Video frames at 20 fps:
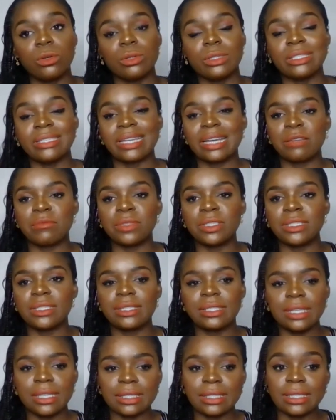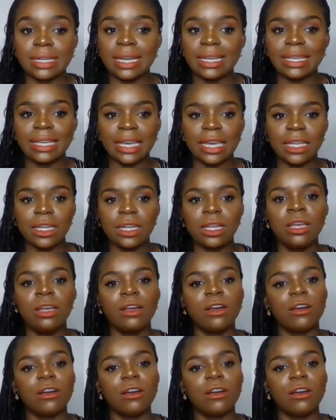those times this season. Again,